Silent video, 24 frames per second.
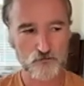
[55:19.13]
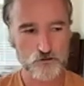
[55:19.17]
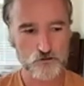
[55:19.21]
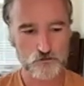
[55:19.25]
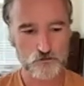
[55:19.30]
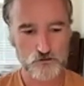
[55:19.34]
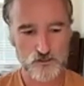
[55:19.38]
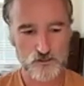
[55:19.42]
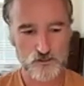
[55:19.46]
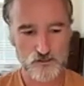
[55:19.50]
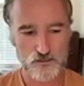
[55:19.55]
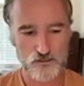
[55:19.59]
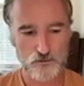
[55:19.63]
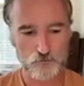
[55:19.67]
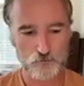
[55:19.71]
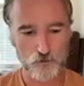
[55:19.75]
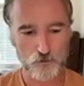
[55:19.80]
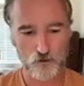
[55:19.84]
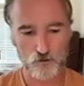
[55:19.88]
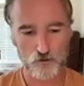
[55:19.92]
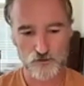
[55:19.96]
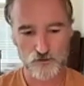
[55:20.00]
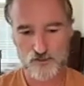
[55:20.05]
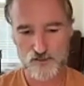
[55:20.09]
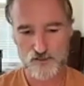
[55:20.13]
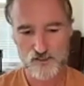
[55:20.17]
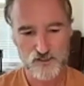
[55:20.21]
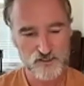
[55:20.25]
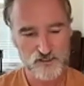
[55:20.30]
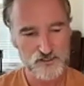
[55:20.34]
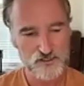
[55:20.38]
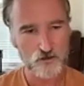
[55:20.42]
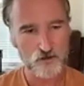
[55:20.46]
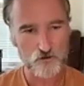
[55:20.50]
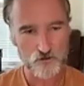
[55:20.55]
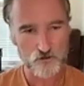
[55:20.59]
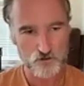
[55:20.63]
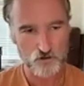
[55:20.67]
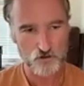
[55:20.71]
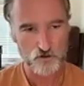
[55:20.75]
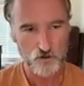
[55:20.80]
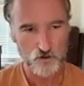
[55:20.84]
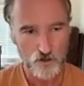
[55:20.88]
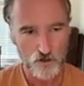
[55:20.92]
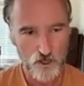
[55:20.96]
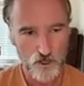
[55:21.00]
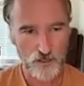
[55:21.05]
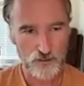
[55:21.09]
to sleep only 6 hours a
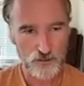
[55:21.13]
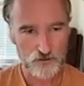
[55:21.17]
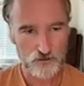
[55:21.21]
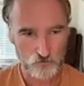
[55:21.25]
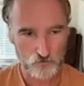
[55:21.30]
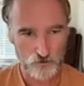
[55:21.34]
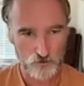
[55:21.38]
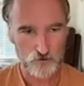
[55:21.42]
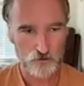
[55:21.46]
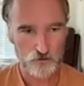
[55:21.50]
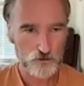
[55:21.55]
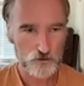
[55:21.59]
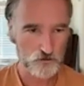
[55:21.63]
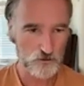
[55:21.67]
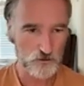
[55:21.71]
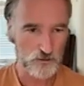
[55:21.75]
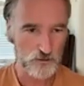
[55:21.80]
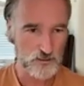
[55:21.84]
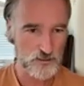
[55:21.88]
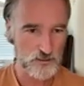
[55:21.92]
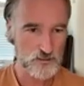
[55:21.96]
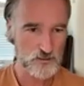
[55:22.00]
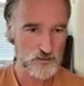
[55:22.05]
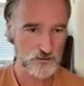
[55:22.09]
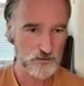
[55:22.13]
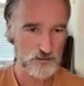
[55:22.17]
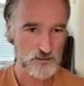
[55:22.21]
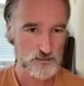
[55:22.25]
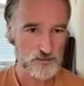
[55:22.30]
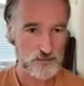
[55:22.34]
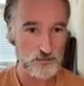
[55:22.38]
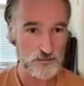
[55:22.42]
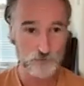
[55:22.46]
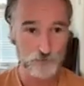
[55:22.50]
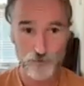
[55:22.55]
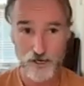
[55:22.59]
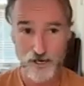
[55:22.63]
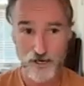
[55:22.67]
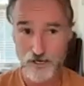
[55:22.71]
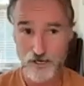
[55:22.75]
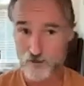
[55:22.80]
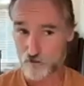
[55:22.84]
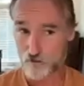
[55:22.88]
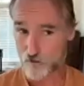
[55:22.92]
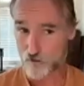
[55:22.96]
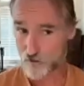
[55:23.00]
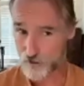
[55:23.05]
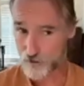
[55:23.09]
night when you could easily sleep
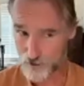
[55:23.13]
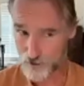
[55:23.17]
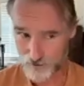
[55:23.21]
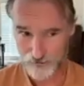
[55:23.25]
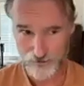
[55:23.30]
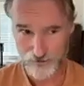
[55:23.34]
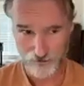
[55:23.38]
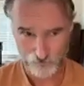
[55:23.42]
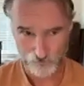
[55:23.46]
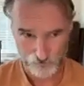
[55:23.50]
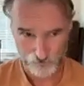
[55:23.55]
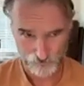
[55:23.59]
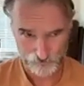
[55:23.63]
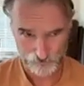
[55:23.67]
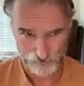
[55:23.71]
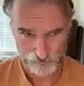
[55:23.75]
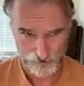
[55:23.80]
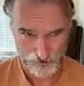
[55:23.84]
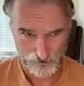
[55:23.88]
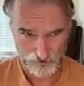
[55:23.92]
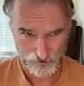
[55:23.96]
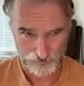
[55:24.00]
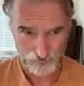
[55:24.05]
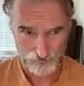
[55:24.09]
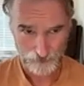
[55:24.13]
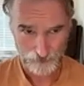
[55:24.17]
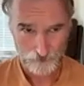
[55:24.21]
8 or 9 hours a night.